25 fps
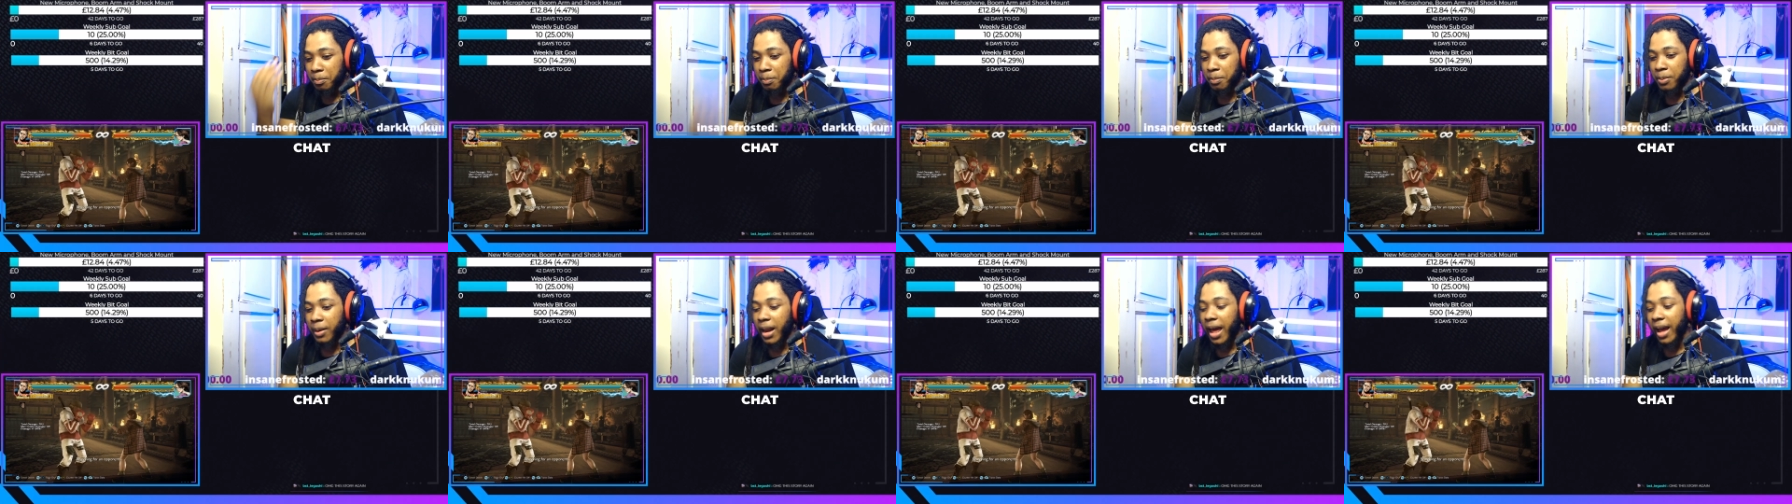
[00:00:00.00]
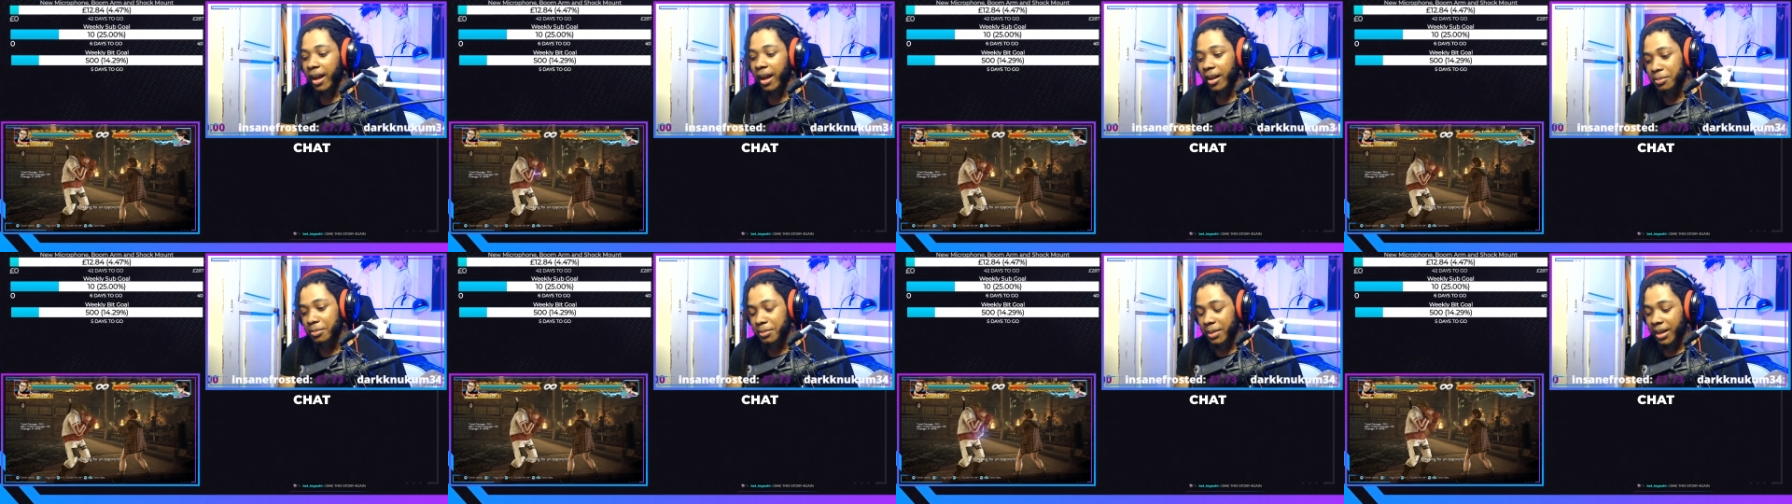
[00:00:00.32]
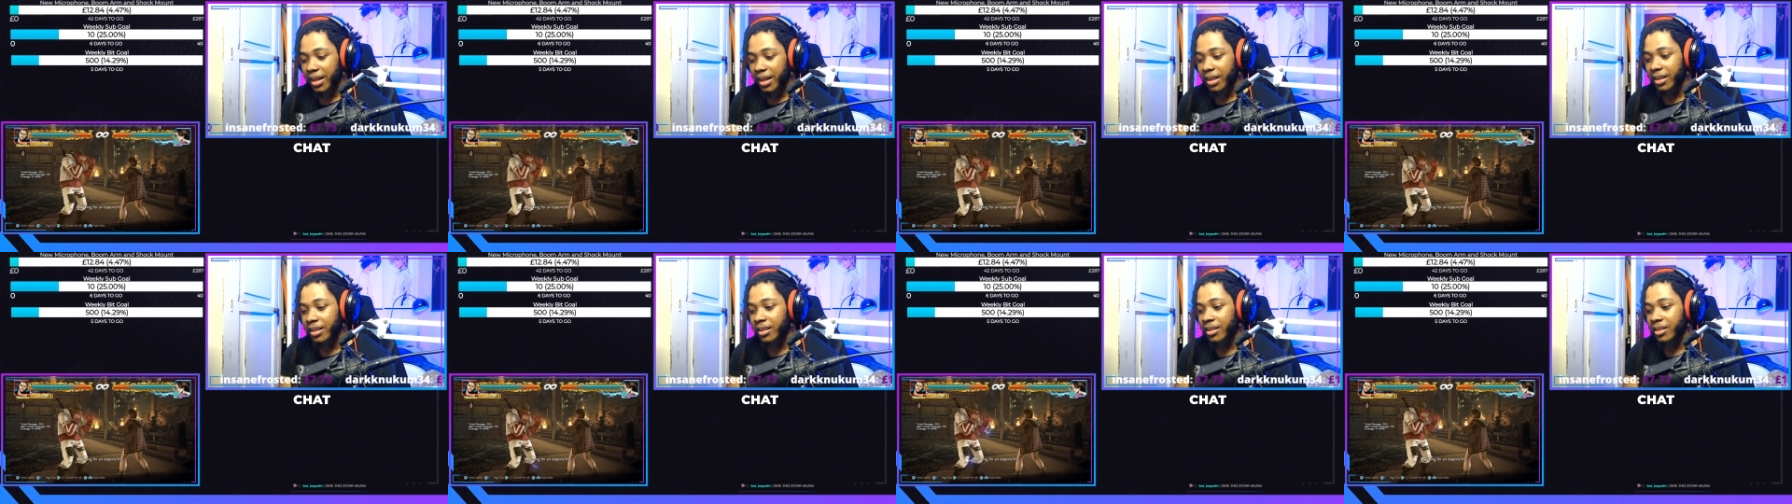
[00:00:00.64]
black
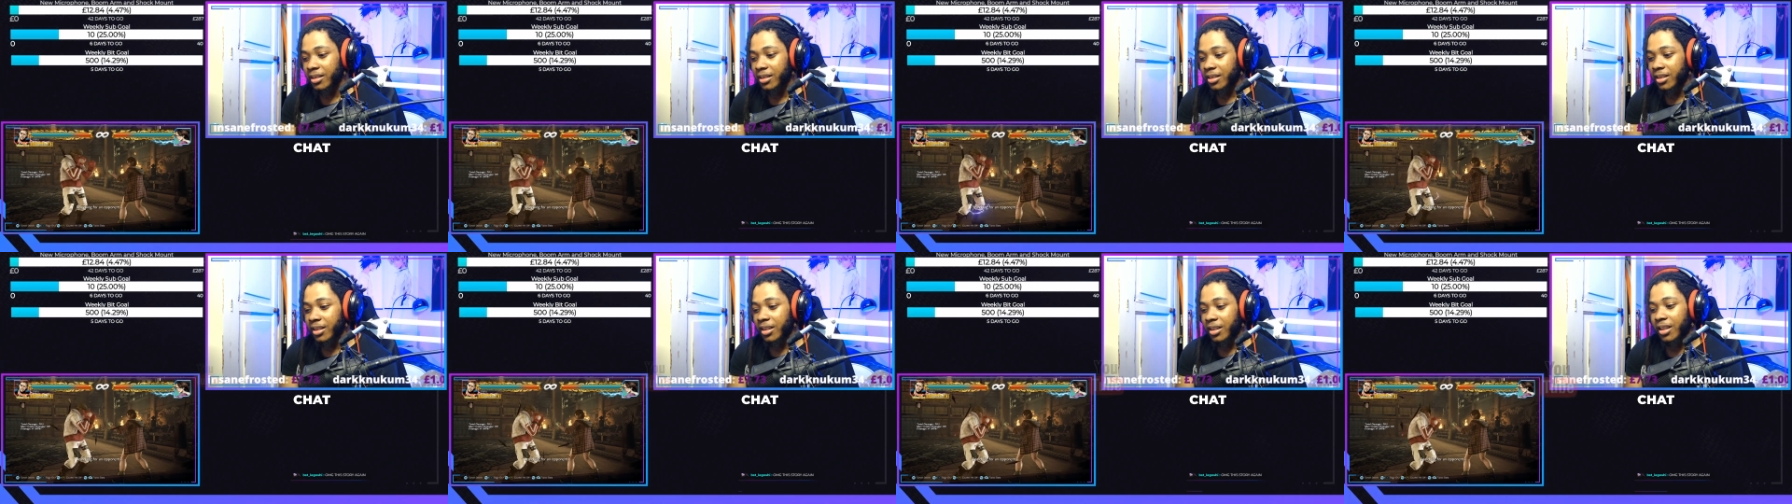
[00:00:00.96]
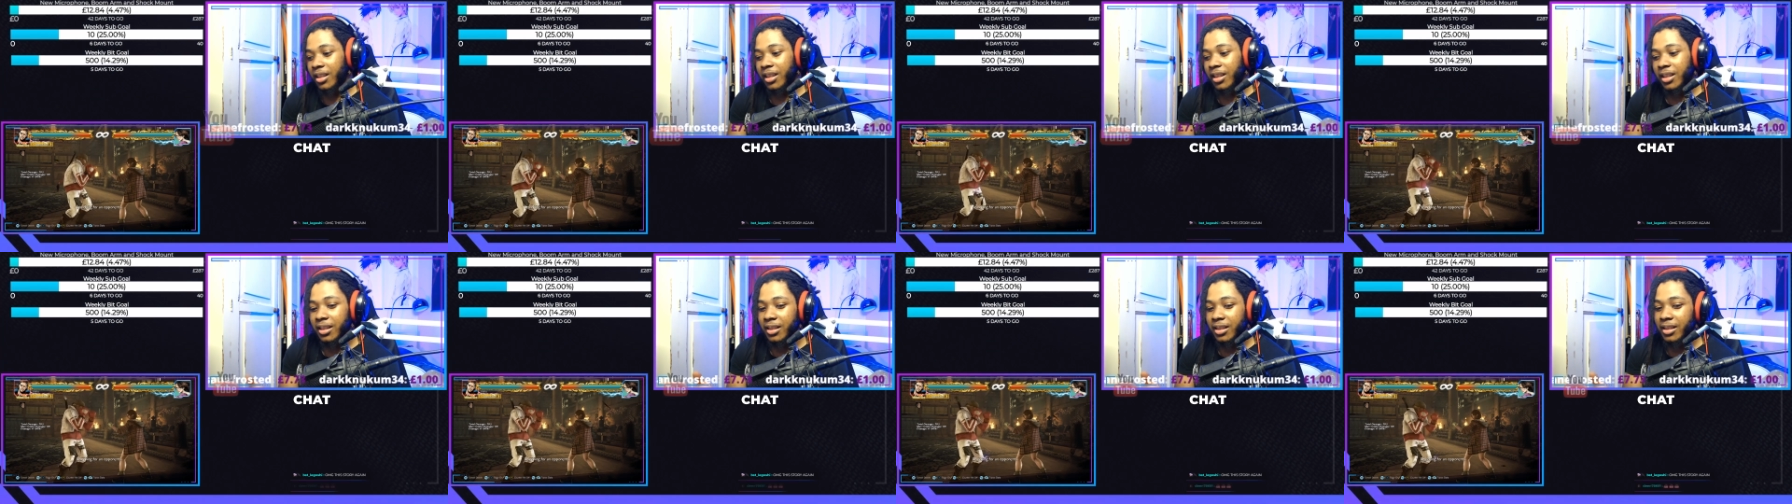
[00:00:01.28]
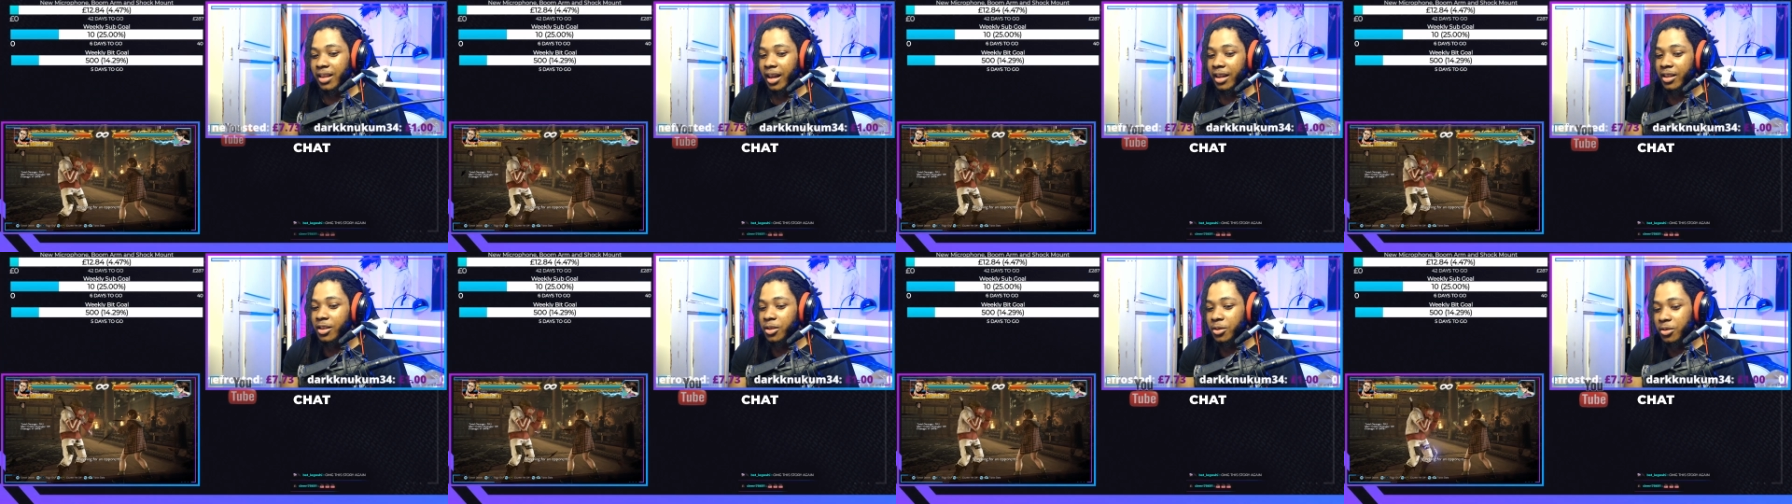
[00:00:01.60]
man
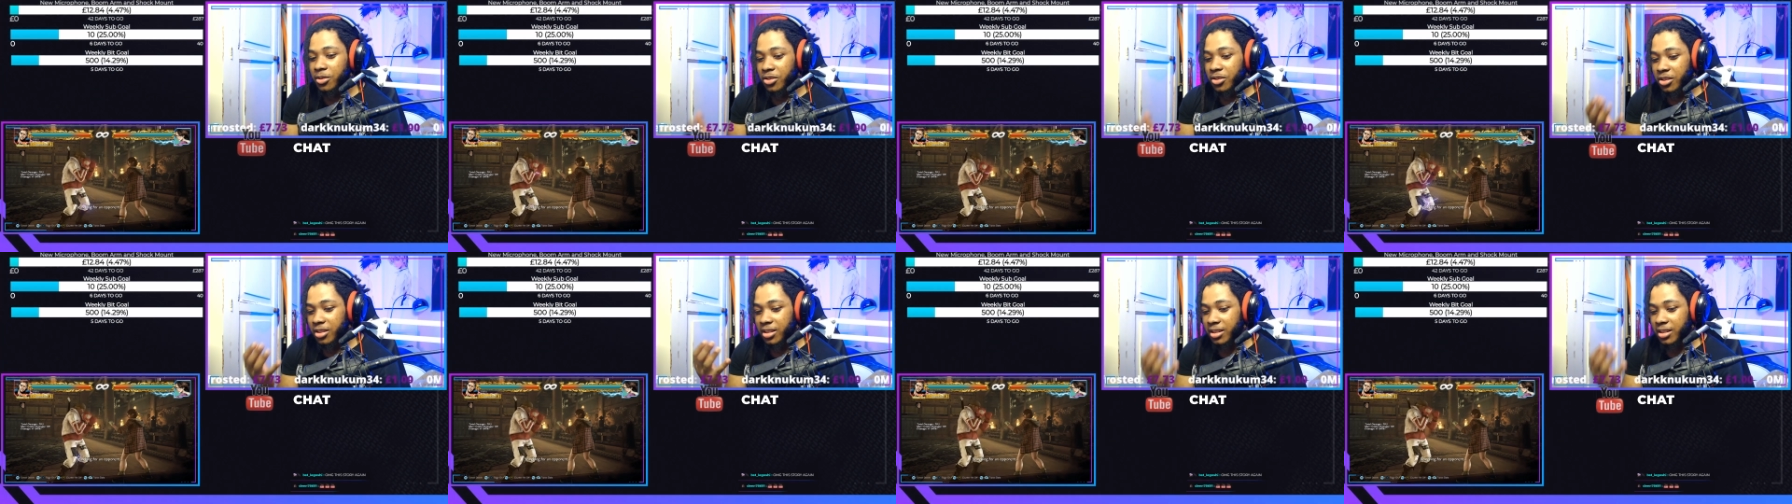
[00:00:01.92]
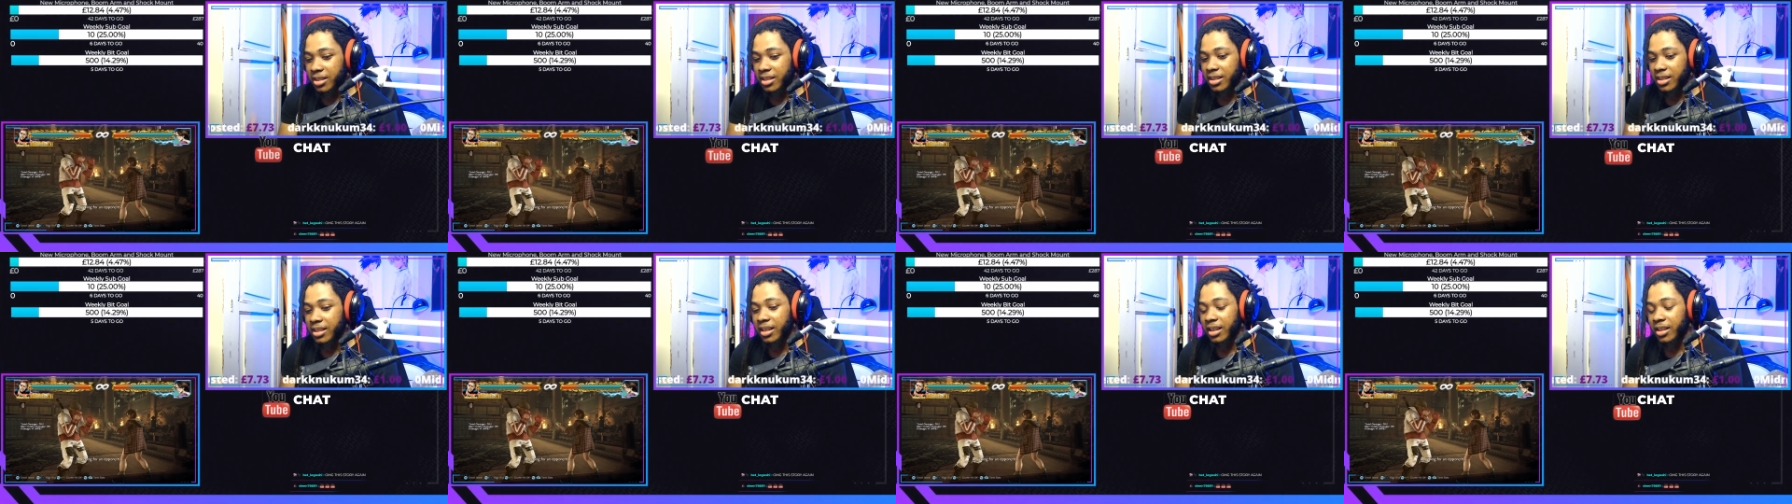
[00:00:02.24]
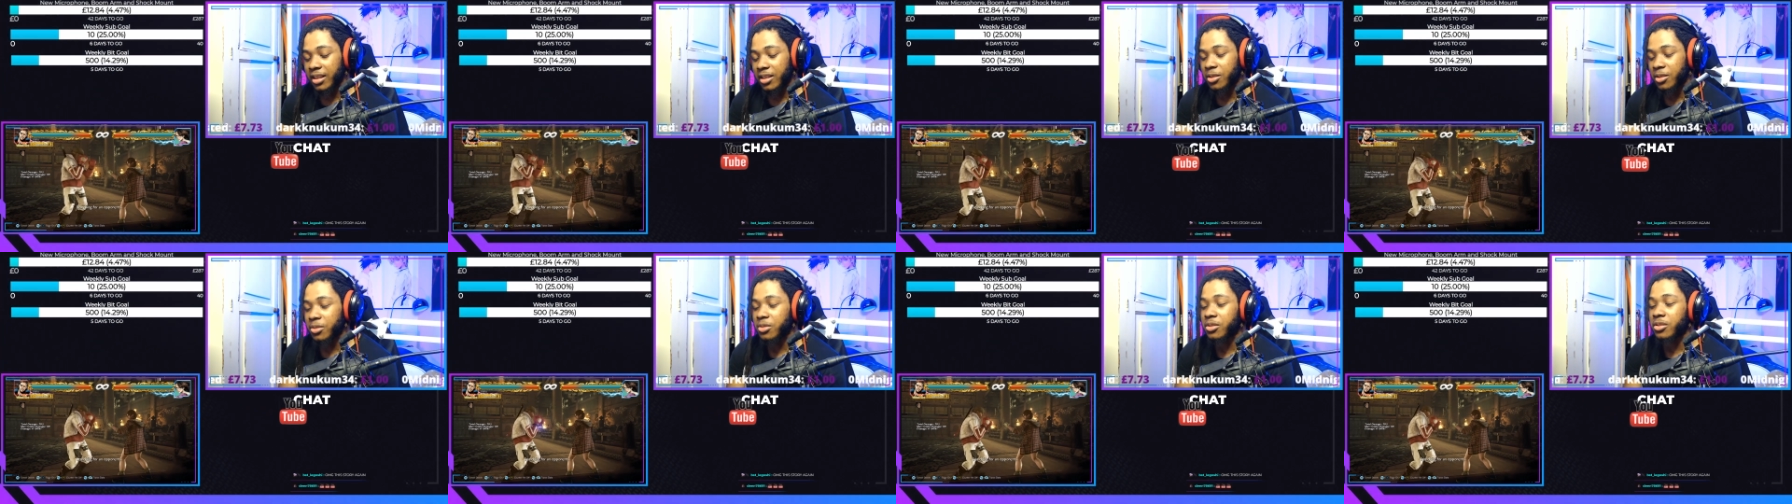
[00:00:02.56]
that you just see
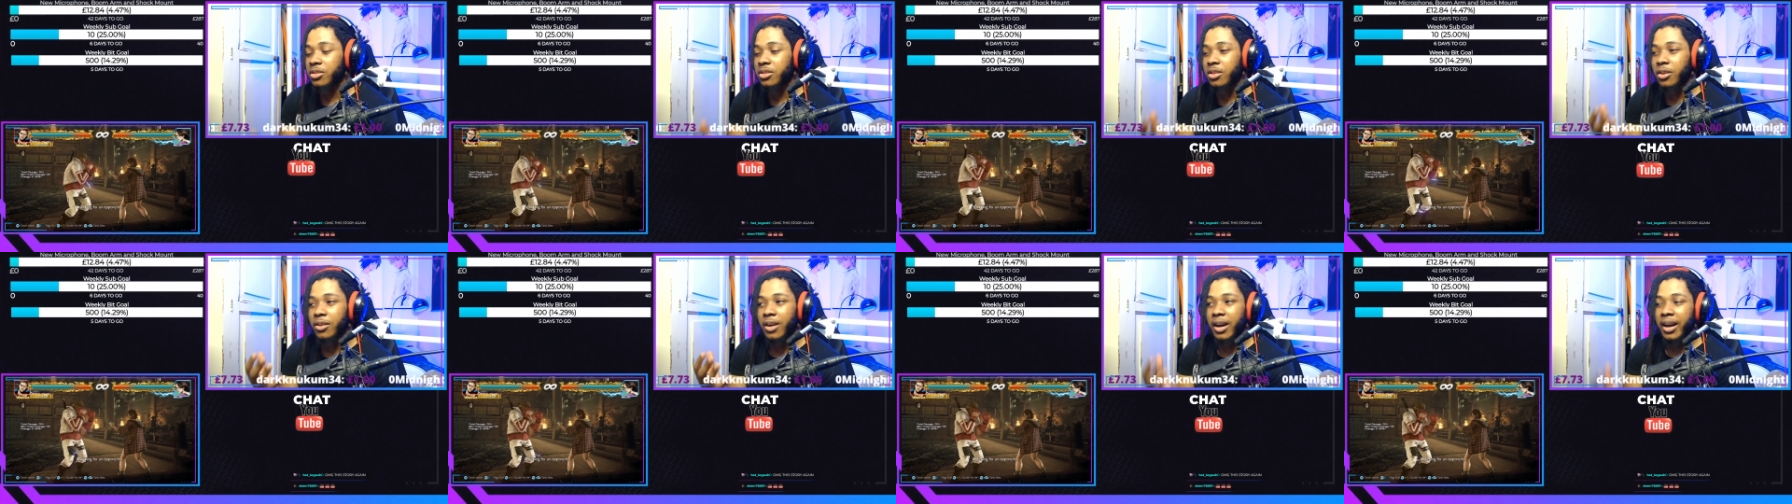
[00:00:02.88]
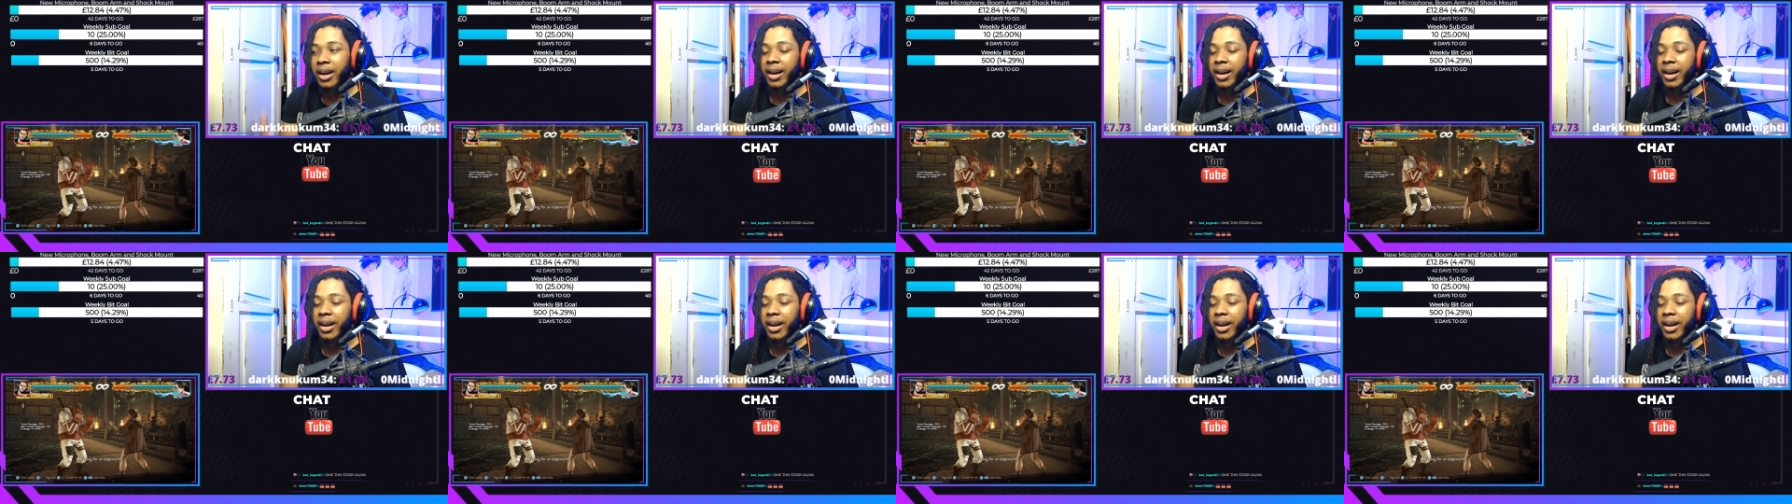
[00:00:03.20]
and you just know,